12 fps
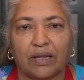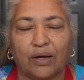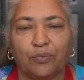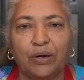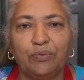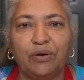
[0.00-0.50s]

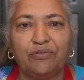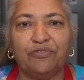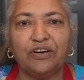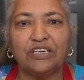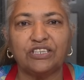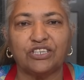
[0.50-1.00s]
When we
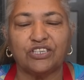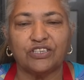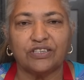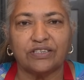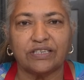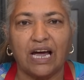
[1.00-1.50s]

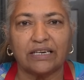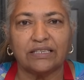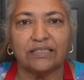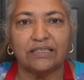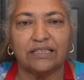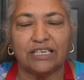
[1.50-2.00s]
first
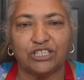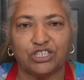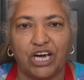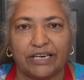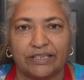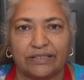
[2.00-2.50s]
started the
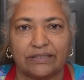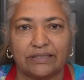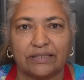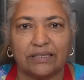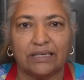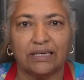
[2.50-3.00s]
channel,
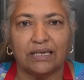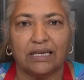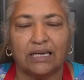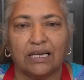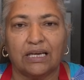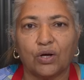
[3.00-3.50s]

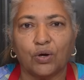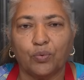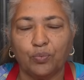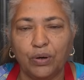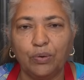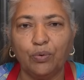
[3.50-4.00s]

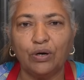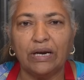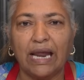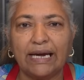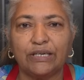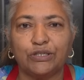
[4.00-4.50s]
we would
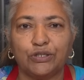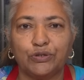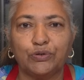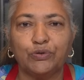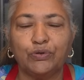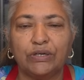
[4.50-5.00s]
like
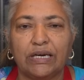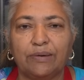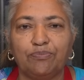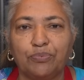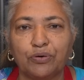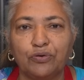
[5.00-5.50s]
to
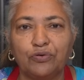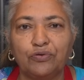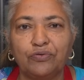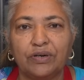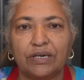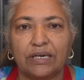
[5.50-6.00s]

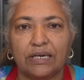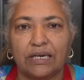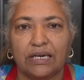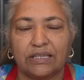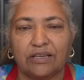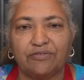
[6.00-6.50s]
improve
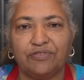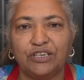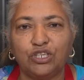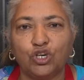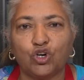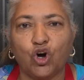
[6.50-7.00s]
the
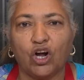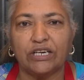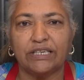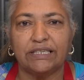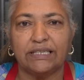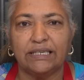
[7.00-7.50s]
video
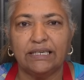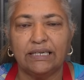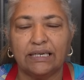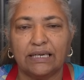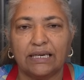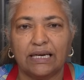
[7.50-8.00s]
quality
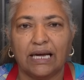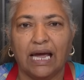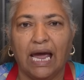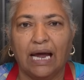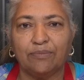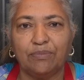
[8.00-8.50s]

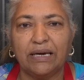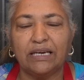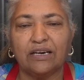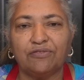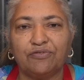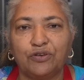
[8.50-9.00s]
and make
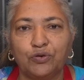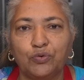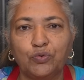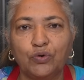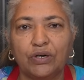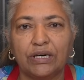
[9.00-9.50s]
a
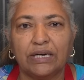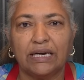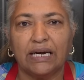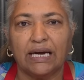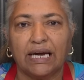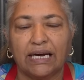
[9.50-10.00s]
few
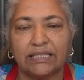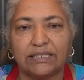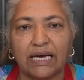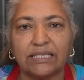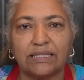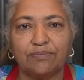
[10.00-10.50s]

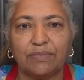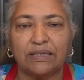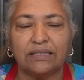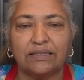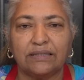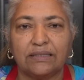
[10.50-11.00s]
adjustments